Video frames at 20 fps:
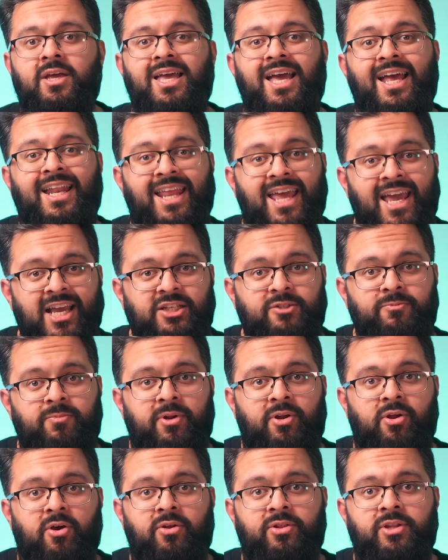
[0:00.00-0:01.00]
an
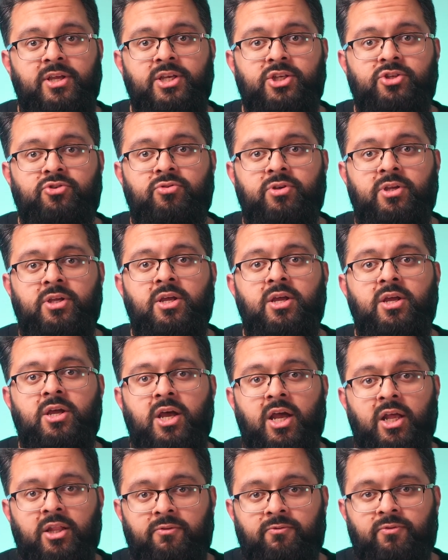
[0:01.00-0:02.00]
expert on the history
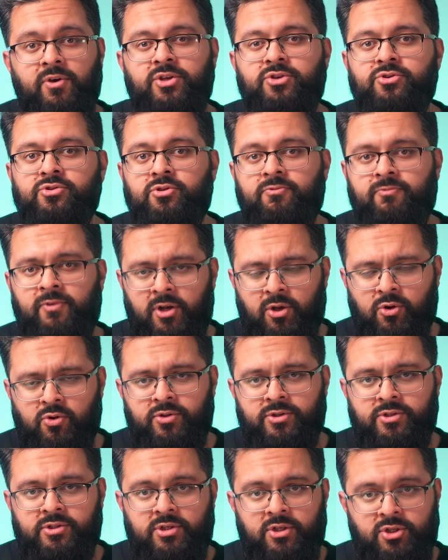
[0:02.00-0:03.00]
and the virtues of
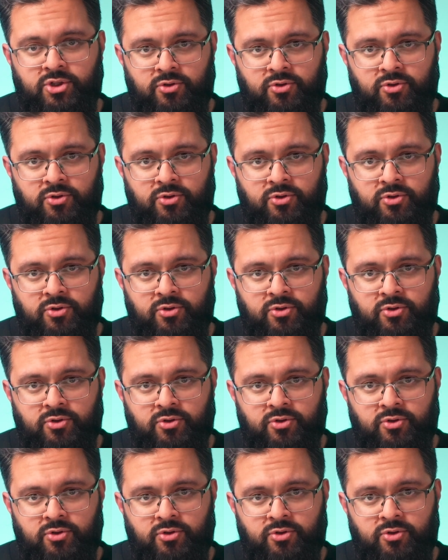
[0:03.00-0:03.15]
Al-Quds,